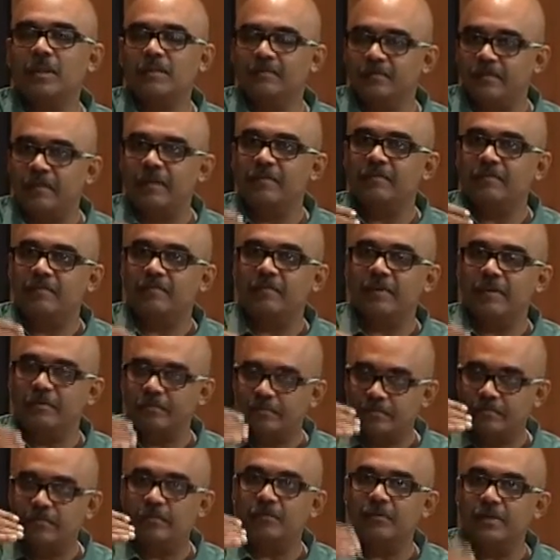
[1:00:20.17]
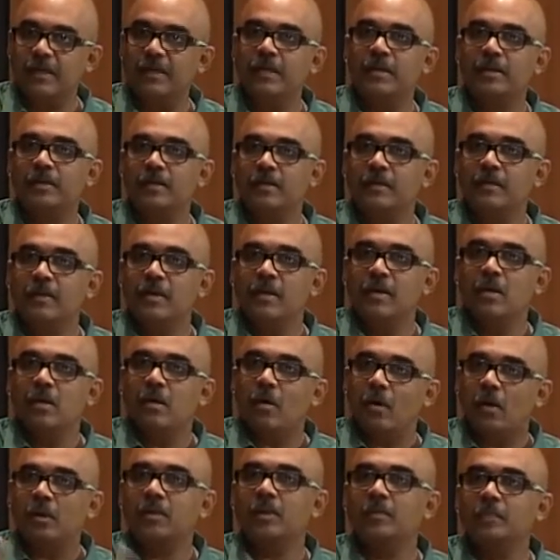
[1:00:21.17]
If today
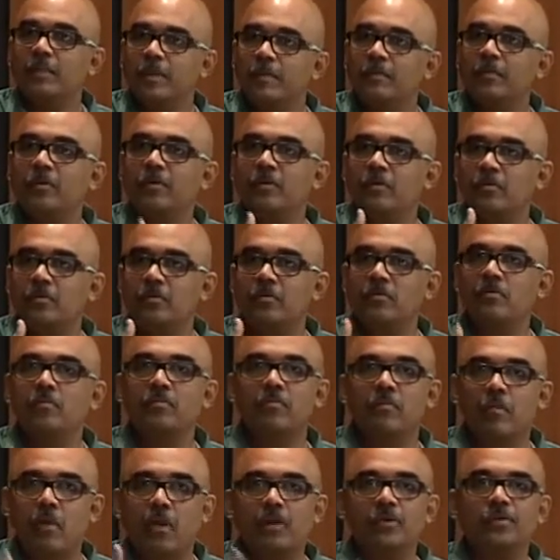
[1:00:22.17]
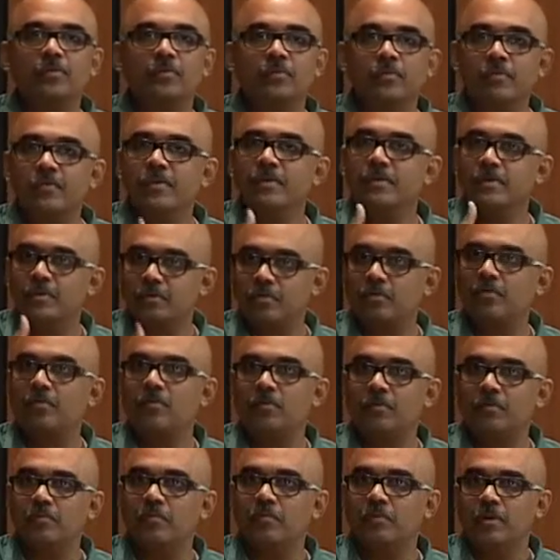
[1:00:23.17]
all the people who watch movies at
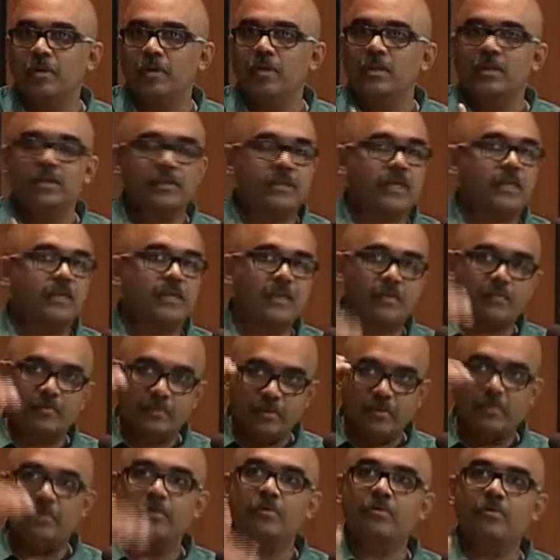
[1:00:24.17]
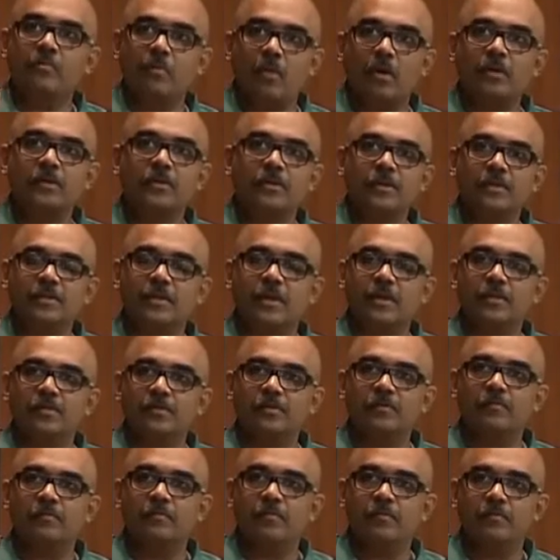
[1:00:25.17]
home say that we're going to watch these kinds
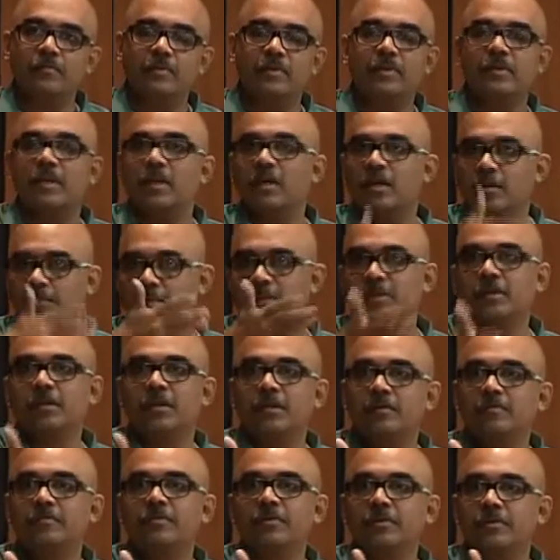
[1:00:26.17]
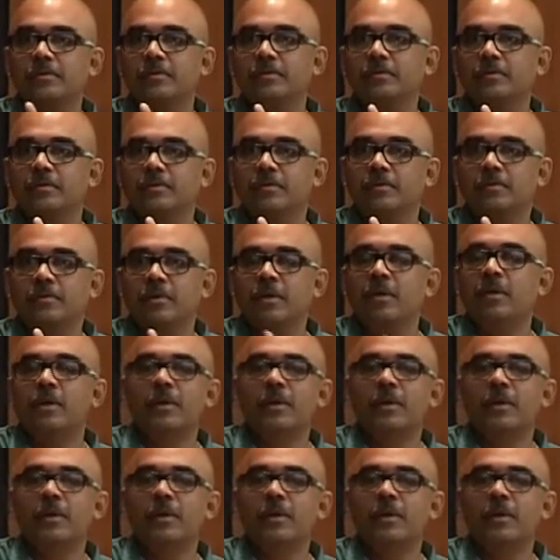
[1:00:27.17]
of movies, like Amasan, for instance,